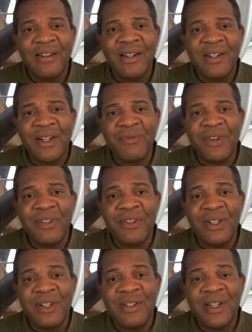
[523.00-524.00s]
the
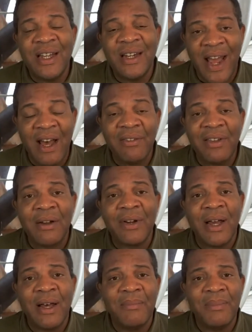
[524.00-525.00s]
differences in health
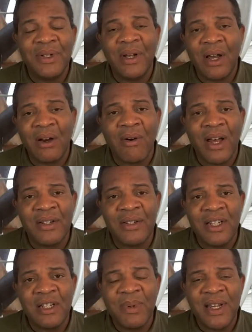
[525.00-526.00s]
outcomes across
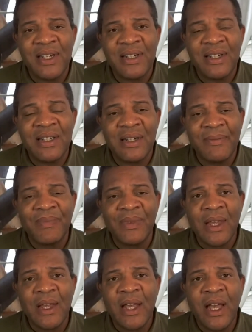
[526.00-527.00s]
these places.
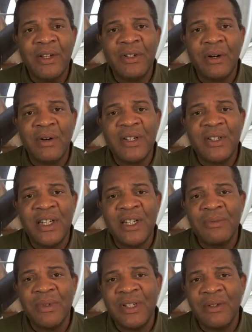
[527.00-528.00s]
And so our
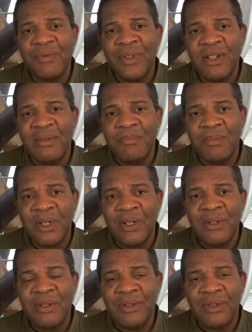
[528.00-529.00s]
sense was if we could
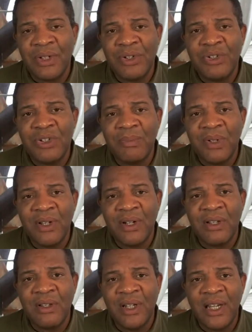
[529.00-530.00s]
build social,
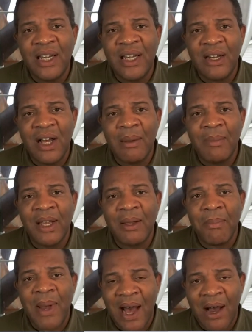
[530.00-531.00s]
political, and economic
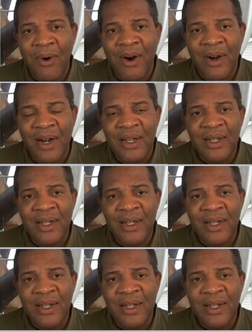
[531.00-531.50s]
power